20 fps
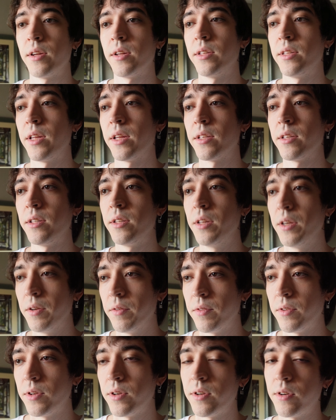that
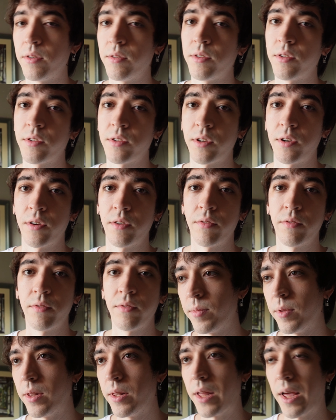lived on this earth
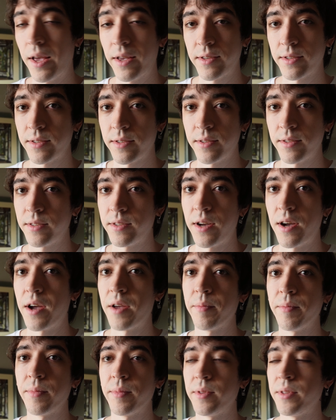less
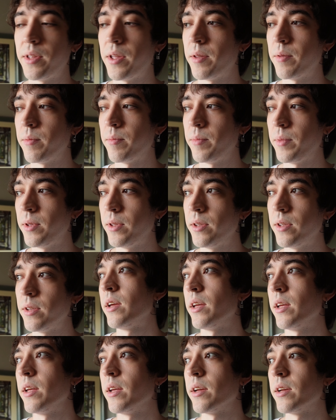time than me
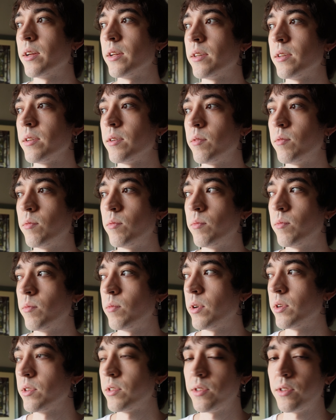and
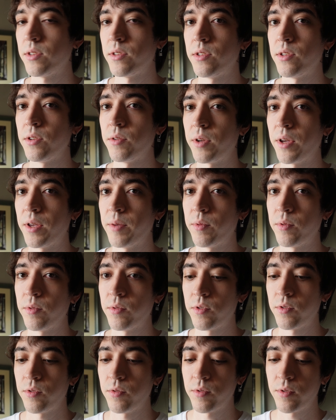was still able
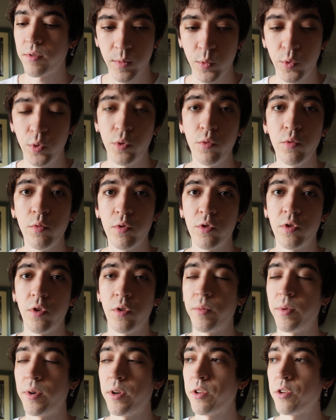to do so
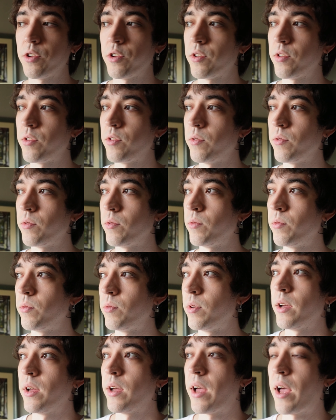much to
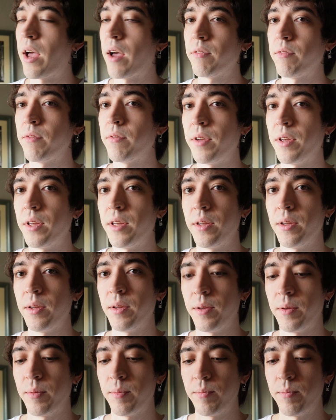have
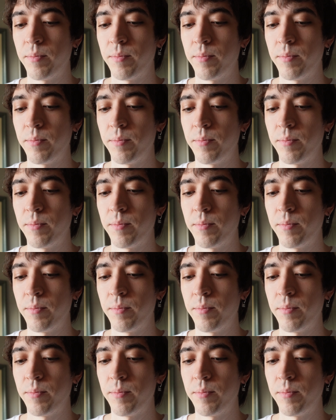a